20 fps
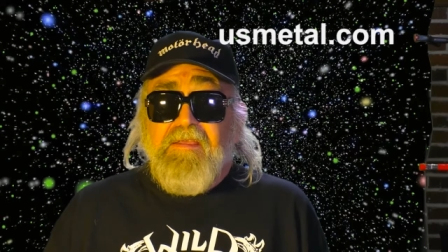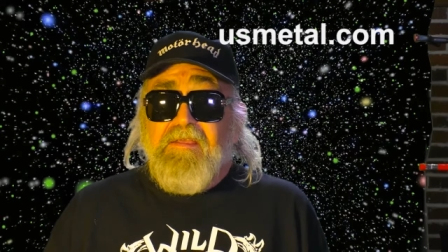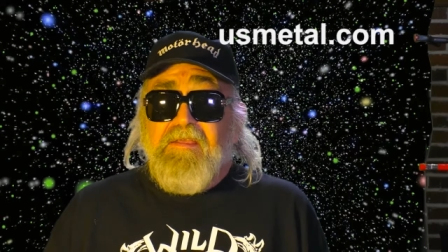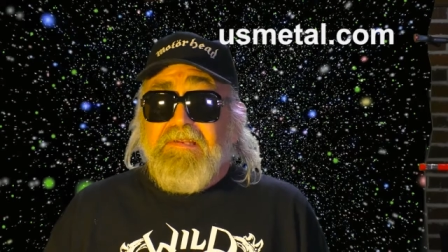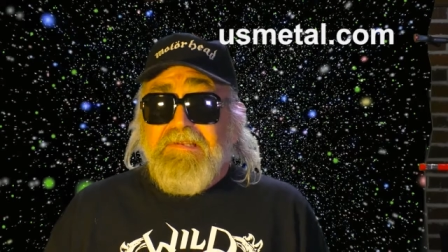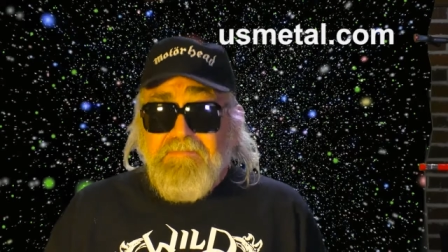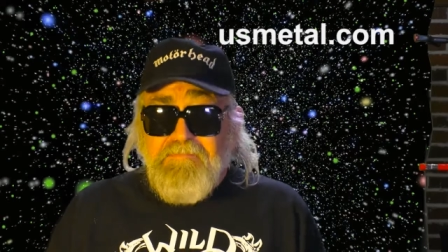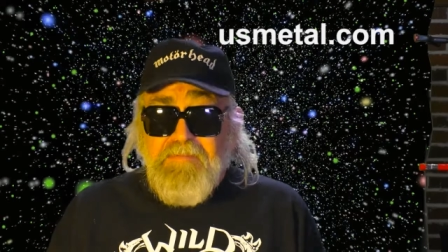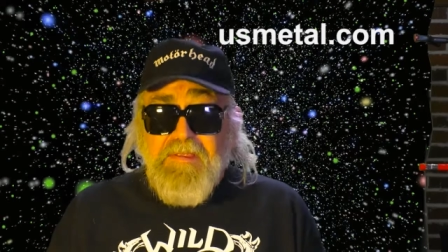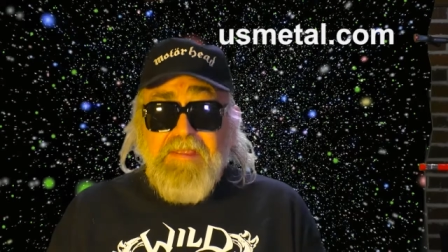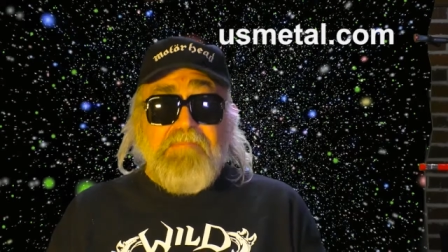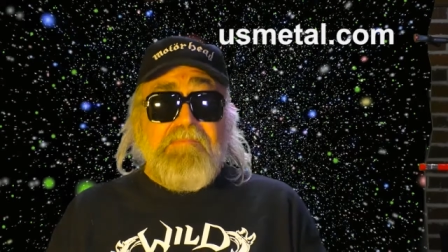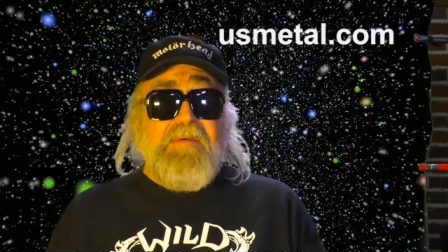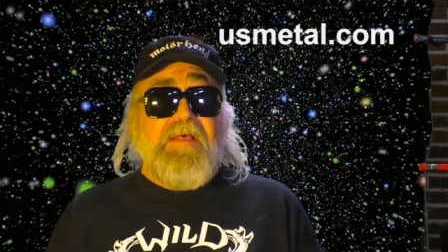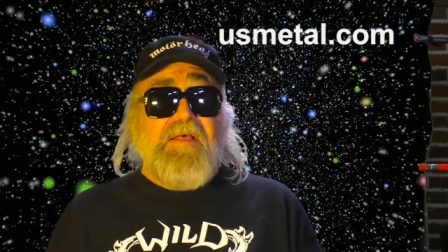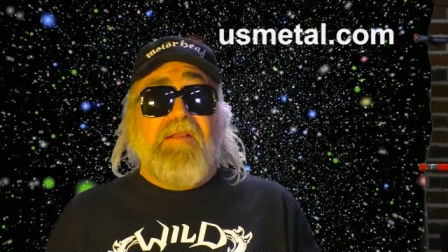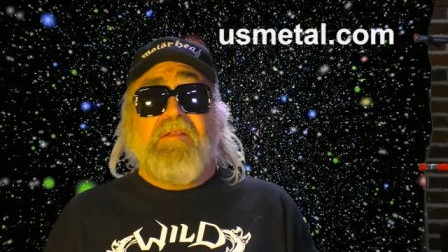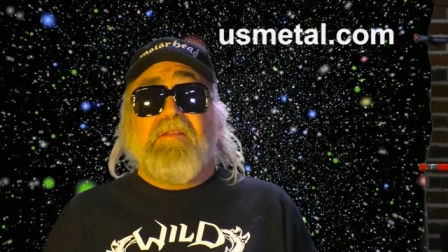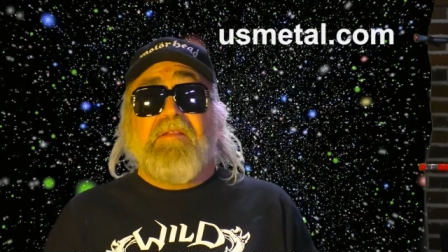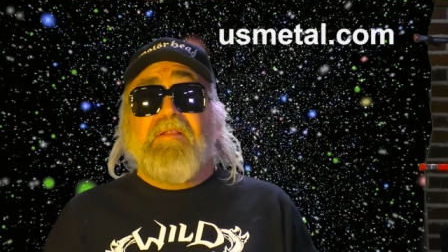Speed
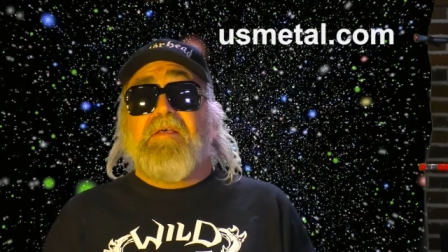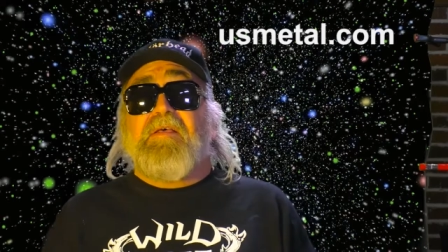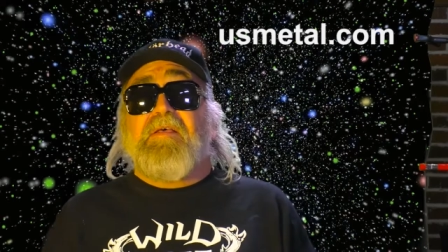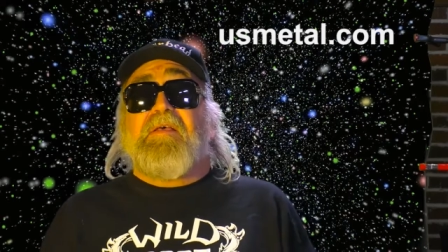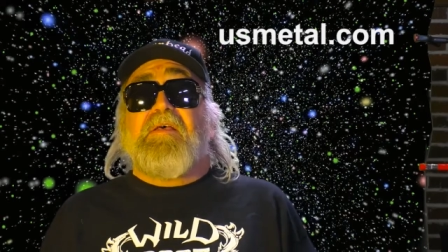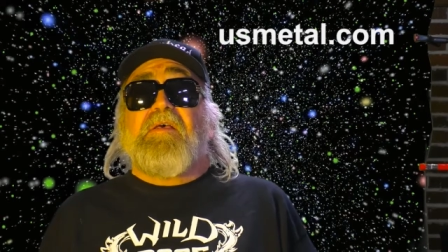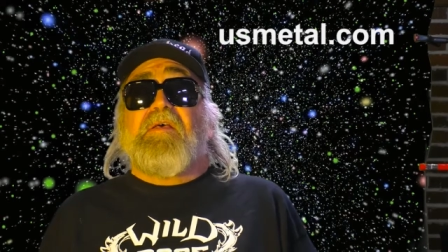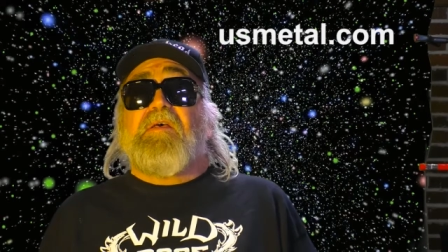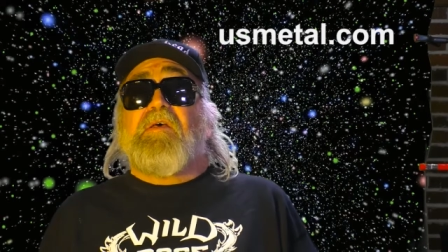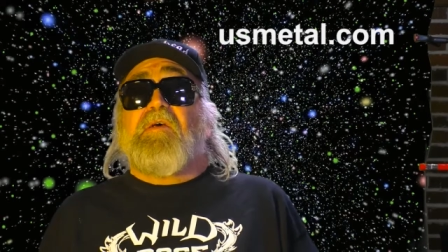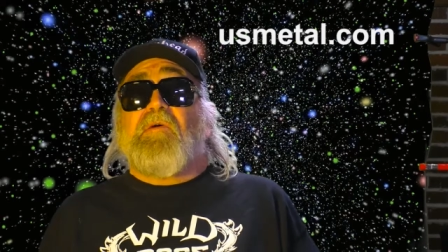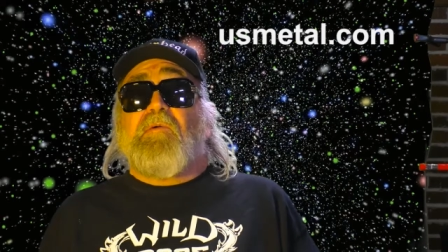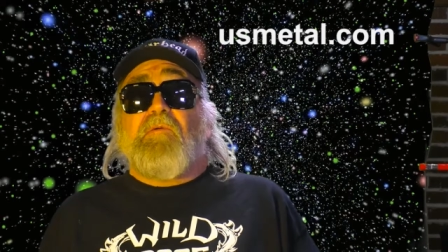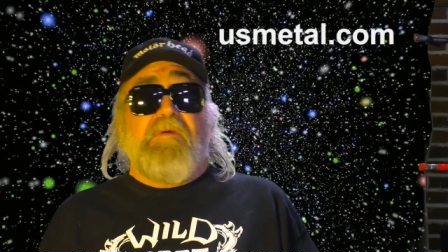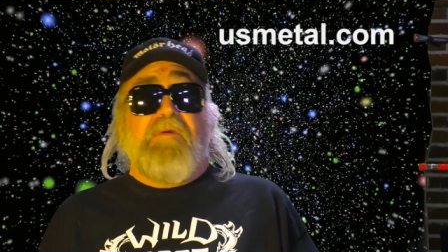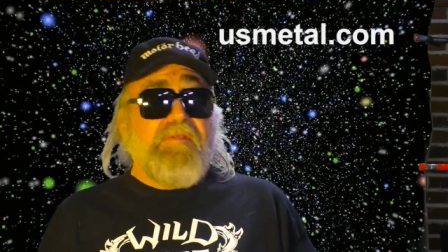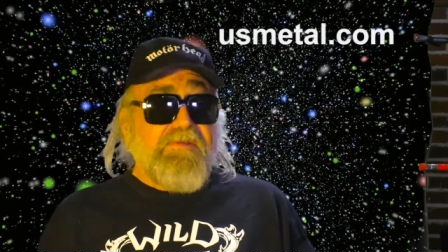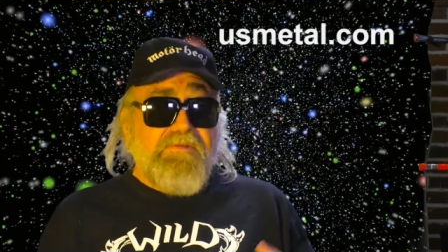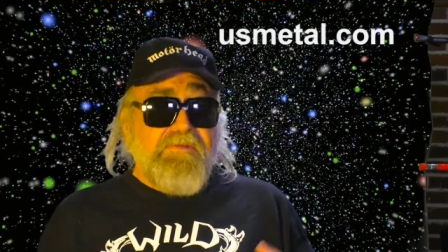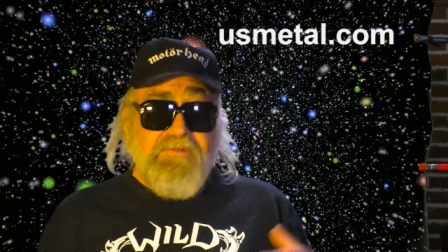metal
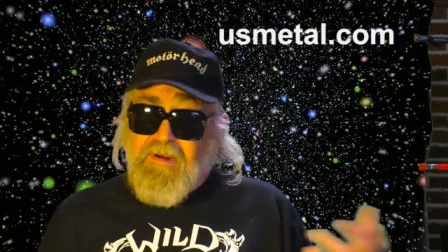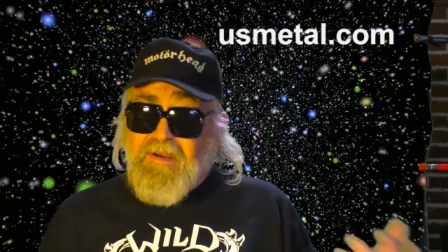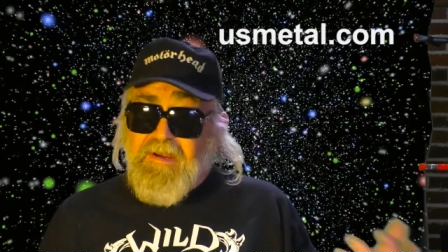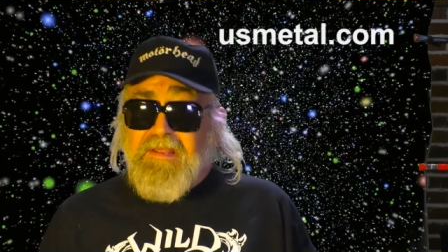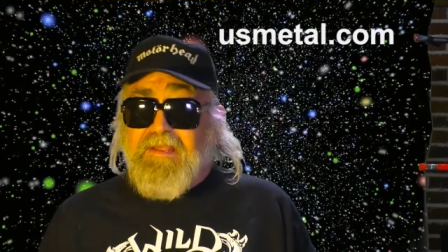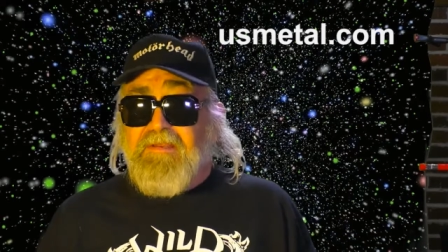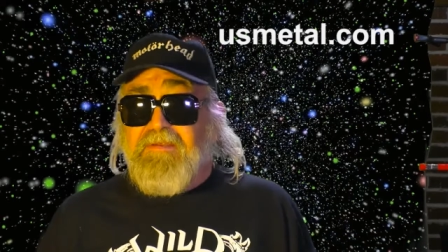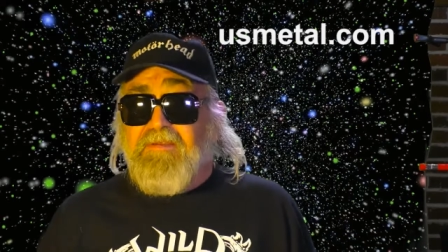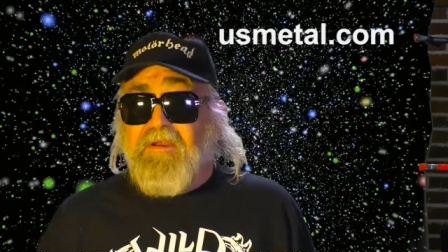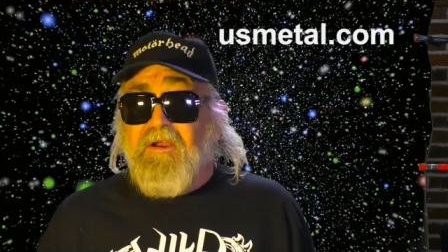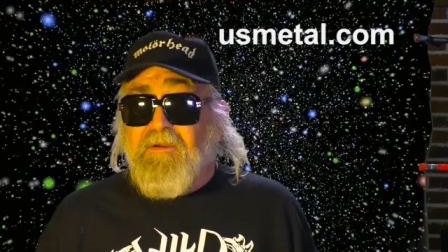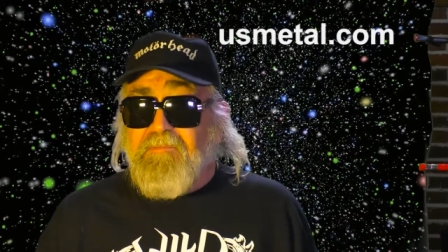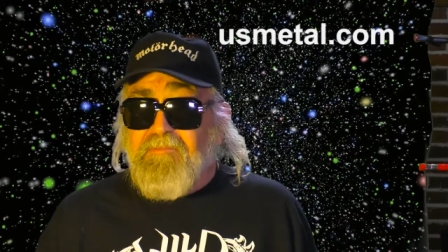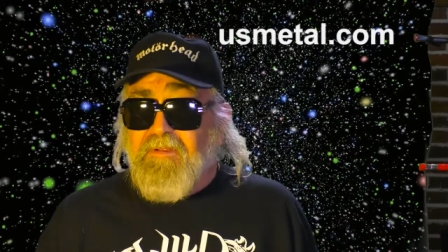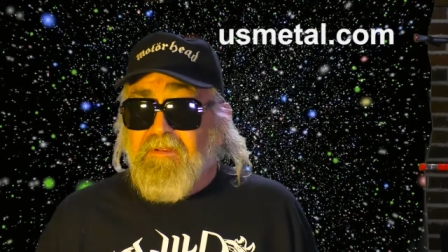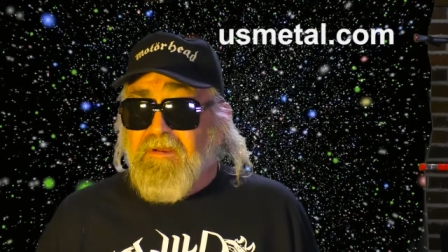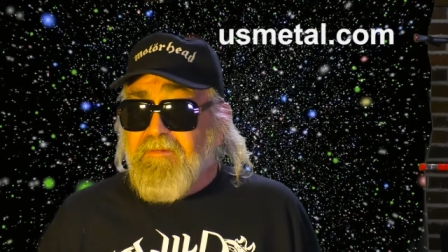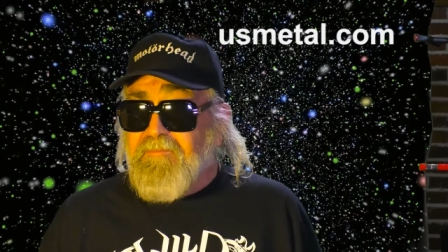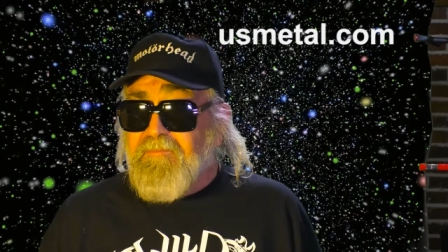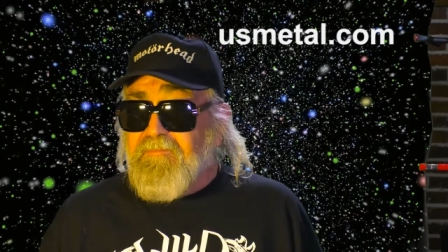with a shredding guitar
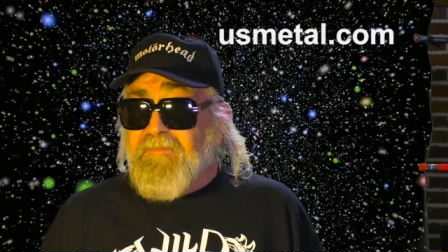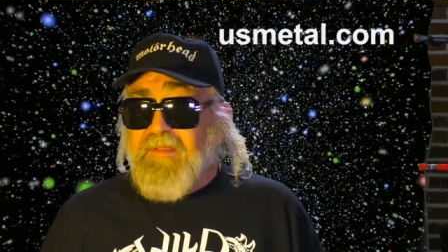player.